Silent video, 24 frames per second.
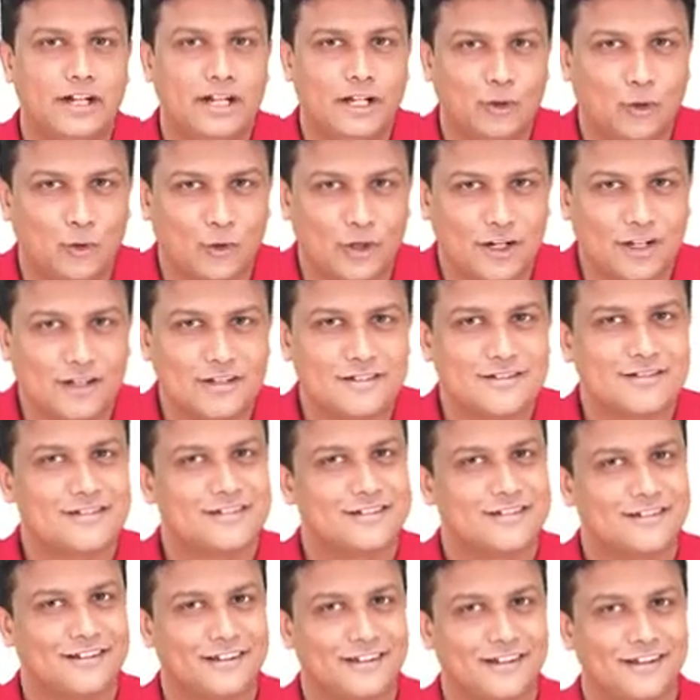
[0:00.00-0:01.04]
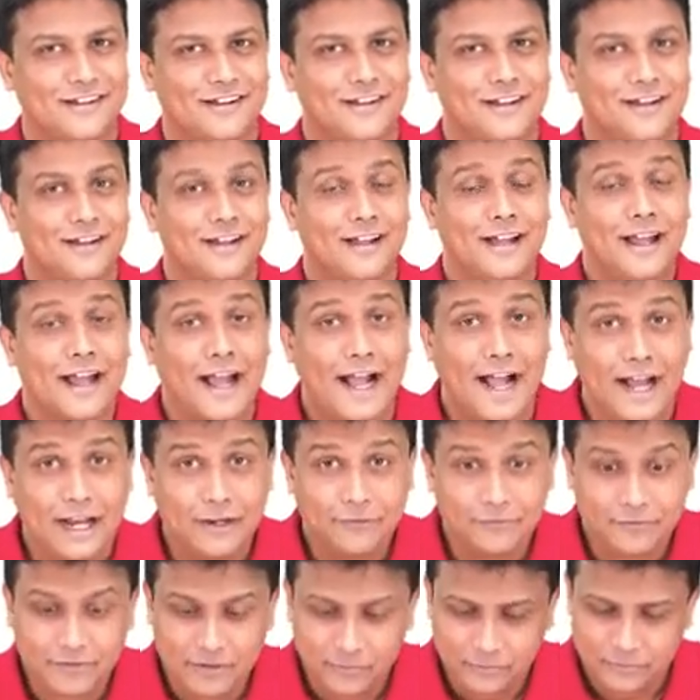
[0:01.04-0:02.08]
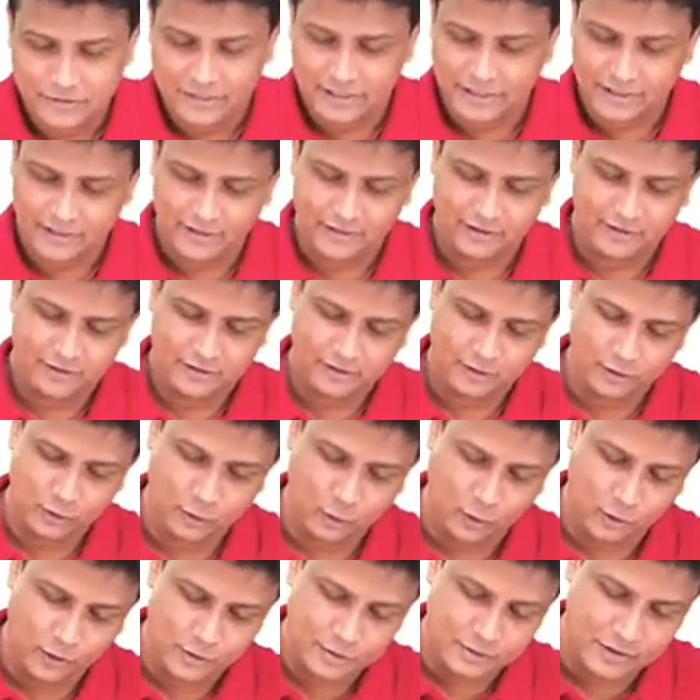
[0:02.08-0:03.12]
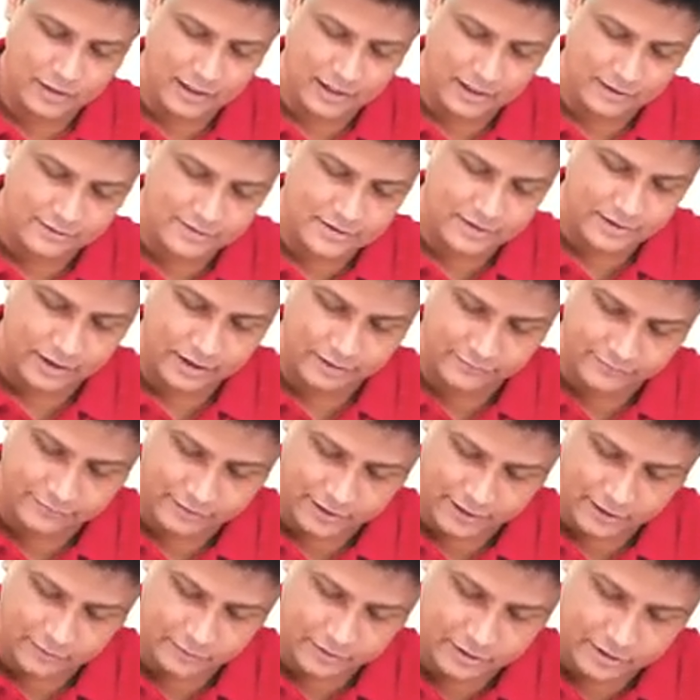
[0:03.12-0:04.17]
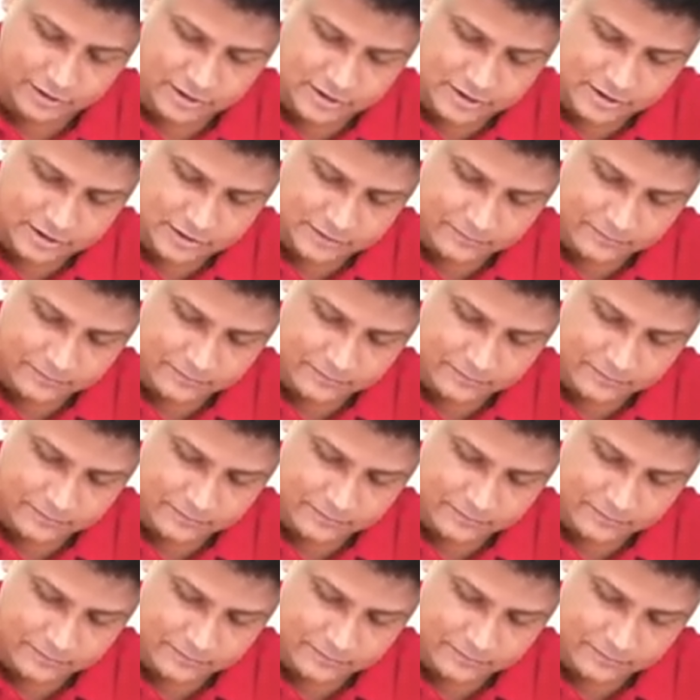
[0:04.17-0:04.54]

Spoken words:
nucleus. And from there, you also have certain fibers.